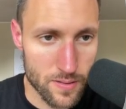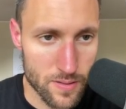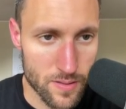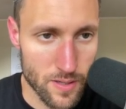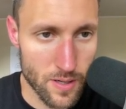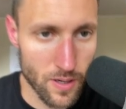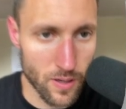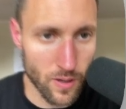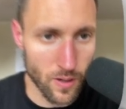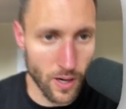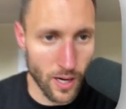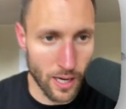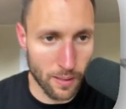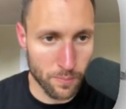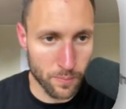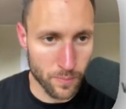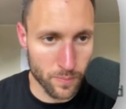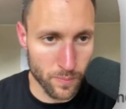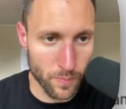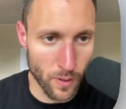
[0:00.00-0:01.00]
So
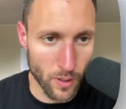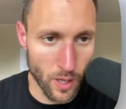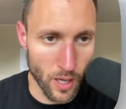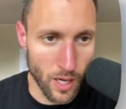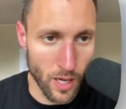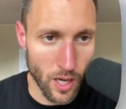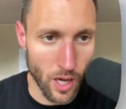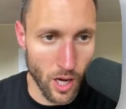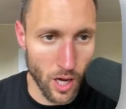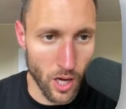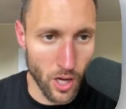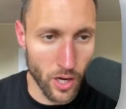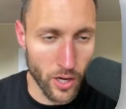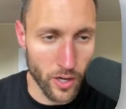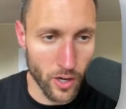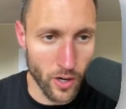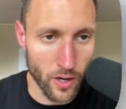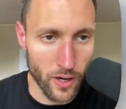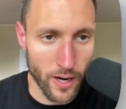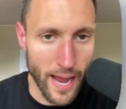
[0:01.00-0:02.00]
I'm on
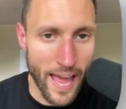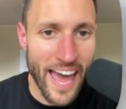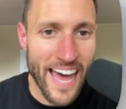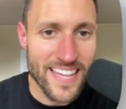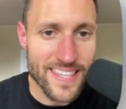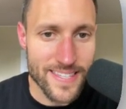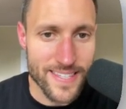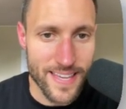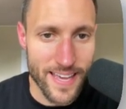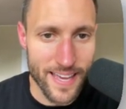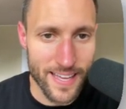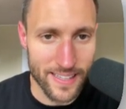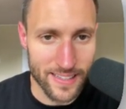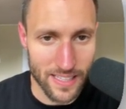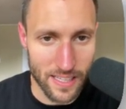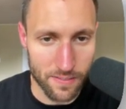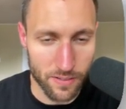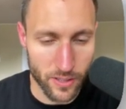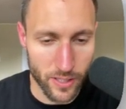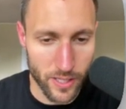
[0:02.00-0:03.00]
our ad set level